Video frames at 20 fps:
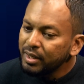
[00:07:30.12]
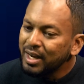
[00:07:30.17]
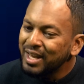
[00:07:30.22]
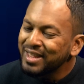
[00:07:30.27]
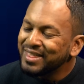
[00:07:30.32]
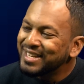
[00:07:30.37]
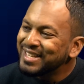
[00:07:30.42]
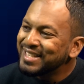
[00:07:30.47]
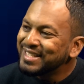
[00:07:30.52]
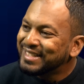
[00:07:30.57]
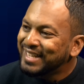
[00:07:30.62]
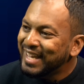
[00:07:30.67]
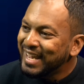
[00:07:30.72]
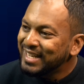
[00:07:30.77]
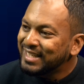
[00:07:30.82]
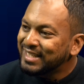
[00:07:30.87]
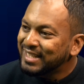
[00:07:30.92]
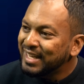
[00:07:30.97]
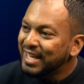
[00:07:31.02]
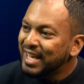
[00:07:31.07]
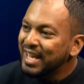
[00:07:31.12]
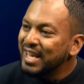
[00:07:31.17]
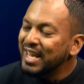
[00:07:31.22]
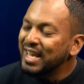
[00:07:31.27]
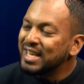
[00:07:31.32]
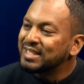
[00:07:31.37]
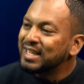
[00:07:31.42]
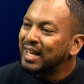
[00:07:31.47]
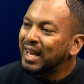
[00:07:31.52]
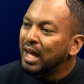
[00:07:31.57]
This data
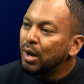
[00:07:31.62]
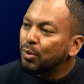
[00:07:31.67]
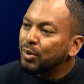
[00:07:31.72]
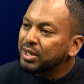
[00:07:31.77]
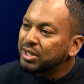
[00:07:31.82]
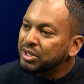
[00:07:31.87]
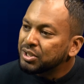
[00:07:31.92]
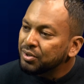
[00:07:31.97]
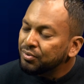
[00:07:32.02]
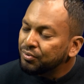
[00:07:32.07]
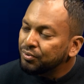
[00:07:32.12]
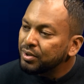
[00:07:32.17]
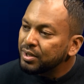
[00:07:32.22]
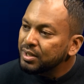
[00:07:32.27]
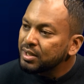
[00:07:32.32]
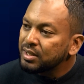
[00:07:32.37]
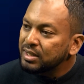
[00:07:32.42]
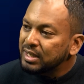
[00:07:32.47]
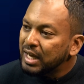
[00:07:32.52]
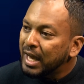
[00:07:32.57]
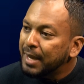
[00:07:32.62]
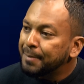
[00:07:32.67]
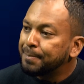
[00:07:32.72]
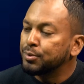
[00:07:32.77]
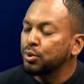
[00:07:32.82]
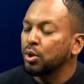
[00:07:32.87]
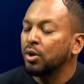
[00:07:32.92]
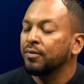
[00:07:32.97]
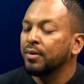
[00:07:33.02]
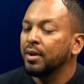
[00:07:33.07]
is allowing different
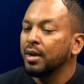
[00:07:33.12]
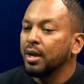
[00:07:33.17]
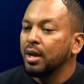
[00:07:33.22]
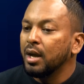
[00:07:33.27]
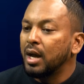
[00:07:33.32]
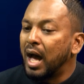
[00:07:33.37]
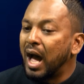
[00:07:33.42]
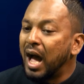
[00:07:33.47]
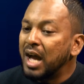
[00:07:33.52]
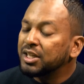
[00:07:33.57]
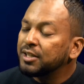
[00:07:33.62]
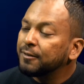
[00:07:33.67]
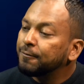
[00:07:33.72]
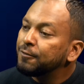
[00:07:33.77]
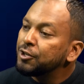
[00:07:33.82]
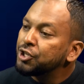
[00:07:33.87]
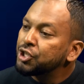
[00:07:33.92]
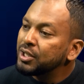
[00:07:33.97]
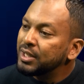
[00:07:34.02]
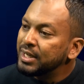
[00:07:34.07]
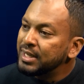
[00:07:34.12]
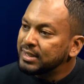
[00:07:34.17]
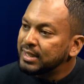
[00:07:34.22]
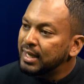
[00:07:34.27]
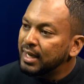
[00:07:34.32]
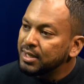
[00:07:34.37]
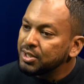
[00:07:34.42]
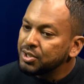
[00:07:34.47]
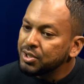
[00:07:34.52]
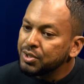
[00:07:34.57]
types of artificial
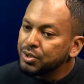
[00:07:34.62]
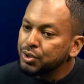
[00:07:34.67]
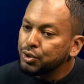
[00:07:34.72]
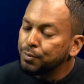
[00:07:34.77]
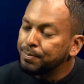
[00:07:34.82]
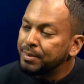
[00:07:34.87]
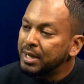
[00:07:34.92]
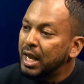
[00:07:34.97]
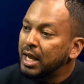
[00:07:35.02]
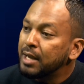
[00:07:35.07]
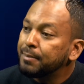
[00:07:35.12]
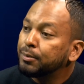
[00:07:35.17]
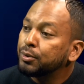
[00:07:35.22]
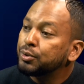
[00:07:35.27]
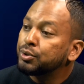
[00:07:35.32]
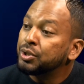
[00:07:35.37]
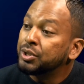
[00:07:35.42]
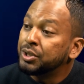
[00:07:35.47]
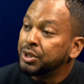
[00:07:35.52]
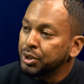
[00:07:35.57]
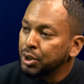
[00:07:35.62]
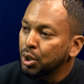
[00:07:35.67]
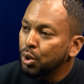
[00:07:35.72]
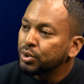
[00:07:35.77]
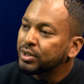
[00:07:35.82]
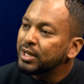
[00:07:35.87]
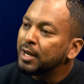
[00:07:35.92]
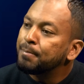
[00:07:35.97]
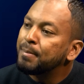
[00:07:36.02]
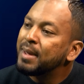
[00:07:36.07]
intelligence to be able to
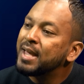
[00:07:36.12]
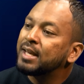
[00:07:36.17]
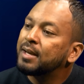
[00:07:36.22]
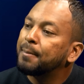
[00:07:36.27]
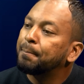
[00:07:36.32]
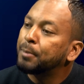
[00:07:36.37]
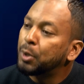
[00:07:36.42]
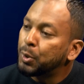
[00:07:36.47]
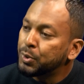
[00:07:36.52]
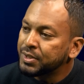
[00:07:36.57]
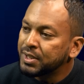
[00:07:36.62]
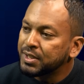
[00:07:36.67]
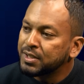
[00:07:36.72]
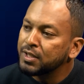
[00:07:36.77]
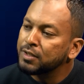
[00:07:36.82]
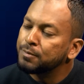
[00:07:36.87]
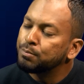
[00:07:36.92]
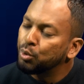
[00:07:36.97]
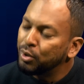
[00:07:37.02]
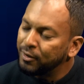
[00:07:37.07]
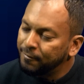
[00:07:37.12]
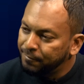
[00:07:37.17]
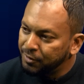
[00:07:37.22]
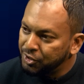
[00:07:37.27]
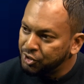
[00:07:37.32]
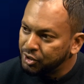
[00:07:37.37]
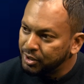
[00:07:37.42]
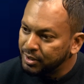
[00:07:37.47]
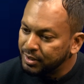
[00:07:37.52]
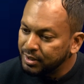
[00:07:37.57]
denote and make processes more
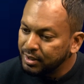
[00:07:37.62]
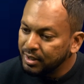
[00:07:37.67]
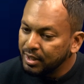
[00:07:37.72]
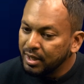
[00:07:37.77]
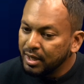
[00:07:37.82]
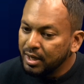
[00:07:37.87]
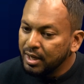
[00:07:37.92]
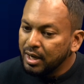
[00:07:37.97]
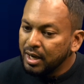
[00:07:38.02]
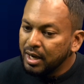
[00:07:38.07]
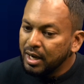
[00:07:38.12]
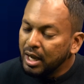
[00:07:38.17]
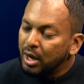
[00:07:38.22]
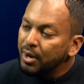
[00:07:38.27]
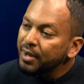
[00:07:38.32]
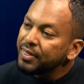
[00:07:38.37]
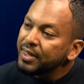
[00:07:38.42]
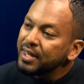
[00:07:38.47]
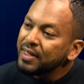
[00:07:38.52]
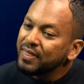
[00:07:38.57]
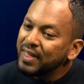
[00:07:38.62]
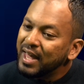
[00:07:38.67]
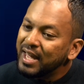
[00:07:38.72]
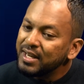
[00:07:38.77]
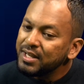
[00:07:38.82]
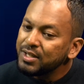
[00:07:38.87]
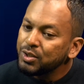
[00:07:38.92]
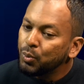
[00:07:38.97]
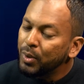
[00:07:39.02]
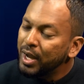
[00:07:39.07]
efficient. Now, I think that
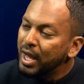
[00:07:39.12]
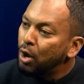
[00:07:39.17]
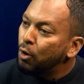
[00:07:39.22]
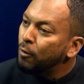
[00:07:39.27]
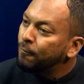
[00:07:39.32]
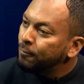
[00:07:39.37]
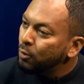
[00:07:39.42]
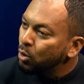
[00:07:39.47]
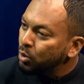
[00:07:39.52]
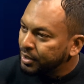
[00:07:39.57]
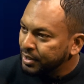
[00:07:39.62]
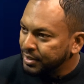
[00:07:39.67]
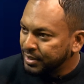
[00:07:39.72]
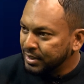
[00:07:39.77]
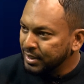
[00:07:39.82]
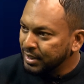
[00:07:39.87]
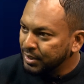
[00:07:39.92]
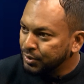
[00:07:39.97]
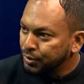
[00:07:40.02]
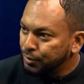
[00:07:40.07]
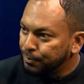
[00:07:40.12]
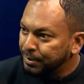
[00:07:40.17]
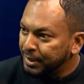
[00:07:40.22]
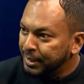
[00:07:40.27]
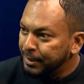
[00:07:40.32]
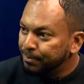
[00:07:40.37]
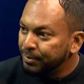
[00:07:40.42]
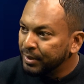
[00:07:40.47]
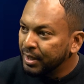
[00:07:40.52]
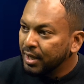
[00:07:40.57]
is where our focus needs to
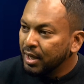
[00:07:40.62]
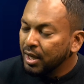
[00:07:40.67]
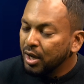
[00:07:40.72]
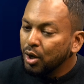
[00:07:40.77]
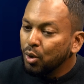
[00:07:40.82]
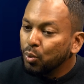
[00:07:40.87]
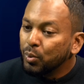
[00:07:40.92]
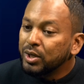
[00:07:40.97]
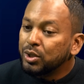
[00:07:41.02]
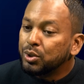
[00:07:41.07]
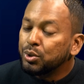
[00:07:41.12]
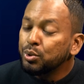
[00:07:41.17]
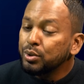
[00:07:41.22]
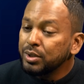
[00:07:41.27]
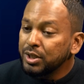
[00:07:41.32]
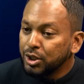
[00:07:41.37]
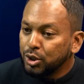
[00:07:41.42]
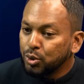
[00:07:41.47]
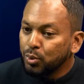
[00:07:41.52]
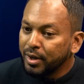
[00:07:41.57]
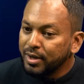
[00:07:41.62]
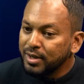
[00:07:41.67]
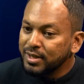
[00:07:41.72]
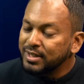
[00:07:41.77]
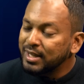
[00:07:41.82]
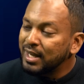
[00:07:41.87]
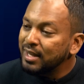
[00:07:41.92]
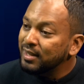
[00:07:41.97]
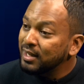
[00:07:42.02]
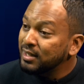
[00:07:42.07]
be. We do need to
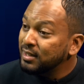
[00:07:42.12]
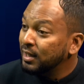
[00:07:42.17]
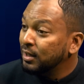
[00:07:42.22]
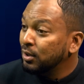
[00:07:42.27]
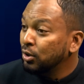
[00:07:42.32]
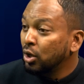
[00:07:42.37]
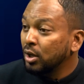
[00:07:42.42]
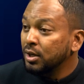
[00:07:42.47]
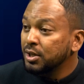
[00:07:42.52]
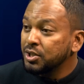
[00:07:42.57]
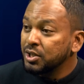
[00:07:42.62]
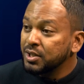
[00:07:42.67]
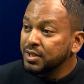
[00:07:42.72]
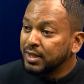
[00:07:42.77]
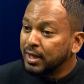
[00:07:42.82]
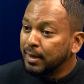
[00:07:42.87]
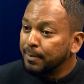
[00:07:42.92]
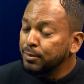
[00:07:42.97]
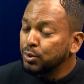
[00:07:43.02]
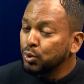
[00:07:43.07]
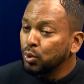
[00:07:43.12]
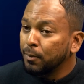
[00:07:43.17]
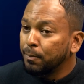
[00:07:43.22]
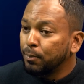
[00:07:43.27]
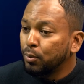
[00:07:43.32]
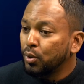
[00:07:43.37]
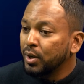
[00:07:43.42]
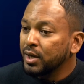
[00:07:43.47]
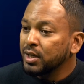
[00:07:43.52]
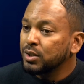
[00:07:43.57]
understand that technology has come to a
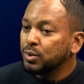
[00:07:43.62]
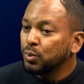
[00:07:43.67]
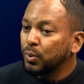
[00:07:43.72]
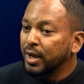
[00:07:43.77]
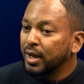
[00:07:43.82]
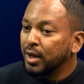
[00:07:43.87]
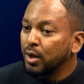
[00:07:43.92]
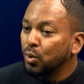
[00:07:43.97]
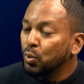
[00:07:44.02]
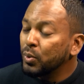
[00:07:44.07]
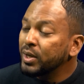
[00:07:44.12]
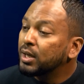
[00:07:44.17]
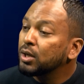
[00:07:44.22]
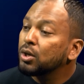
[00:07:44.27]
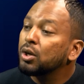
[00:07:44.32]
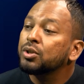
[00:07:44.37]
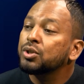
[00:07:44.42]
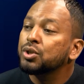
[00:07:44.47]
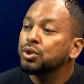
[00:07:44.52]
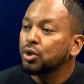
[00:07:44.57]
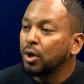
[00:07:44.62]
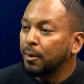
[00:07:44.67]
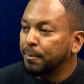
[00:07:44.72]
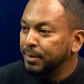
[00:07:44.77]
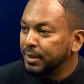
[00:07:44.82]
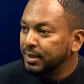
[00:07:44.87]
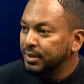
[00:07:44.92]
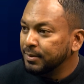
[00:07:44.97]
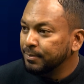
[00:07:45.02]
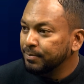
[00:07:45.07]
point where we cannot stop
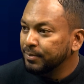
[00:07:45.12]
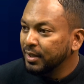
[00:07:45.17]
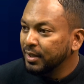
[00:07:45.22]
it.